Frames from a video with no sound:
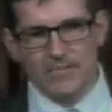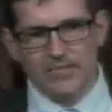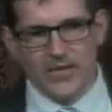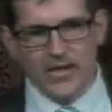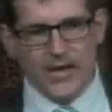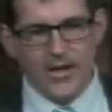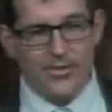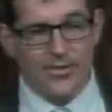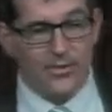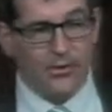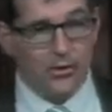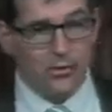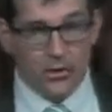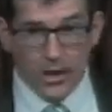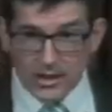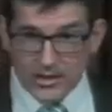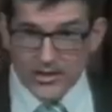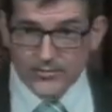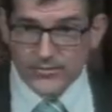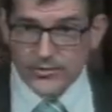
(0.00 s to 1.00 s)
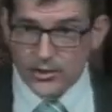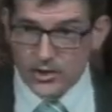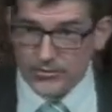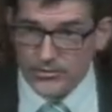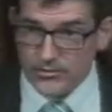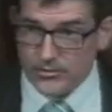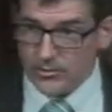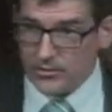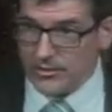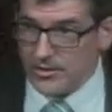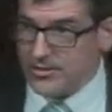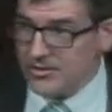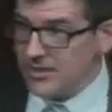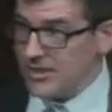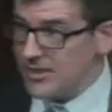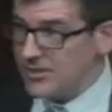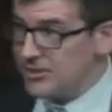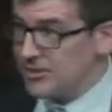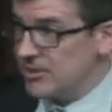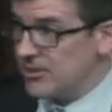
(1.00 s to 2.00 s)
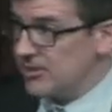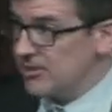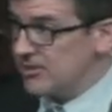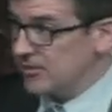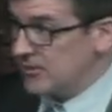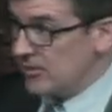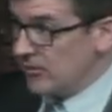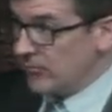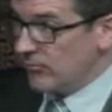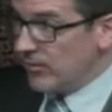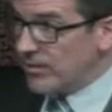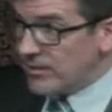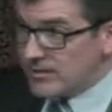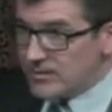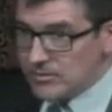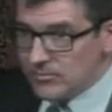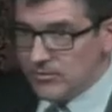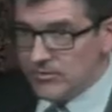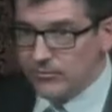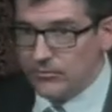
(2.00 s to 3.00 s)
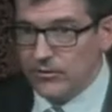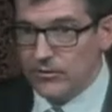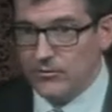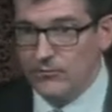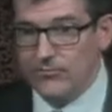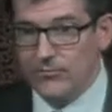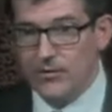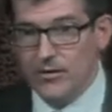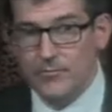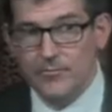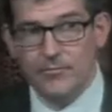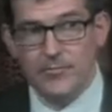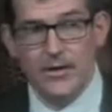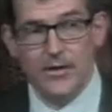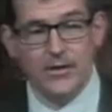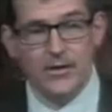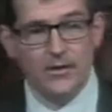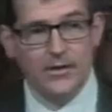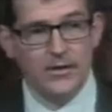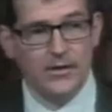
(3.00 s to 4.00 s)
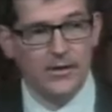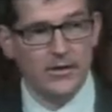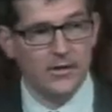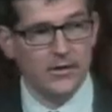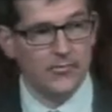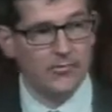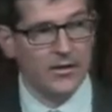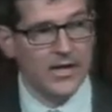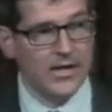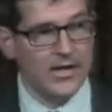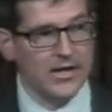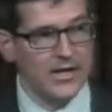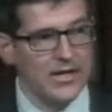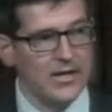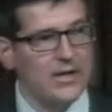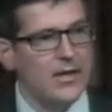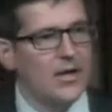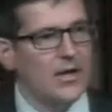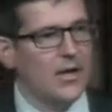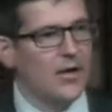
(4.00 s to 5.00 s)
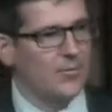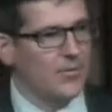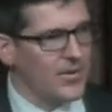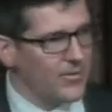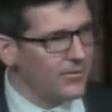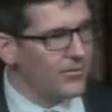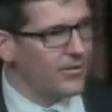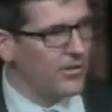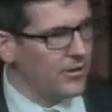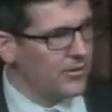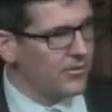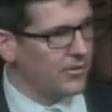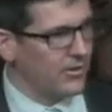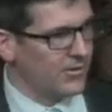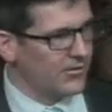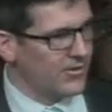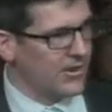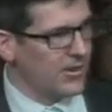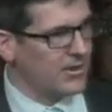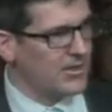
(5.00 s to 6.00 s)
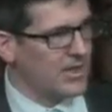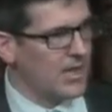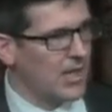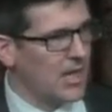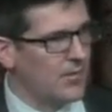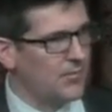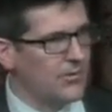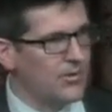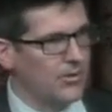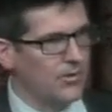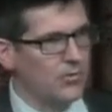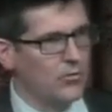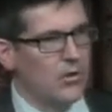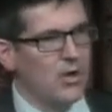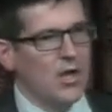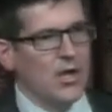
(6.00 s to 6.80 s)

And there are lots of service organizations, the RICs that we've heard from already, people here that are there to help you.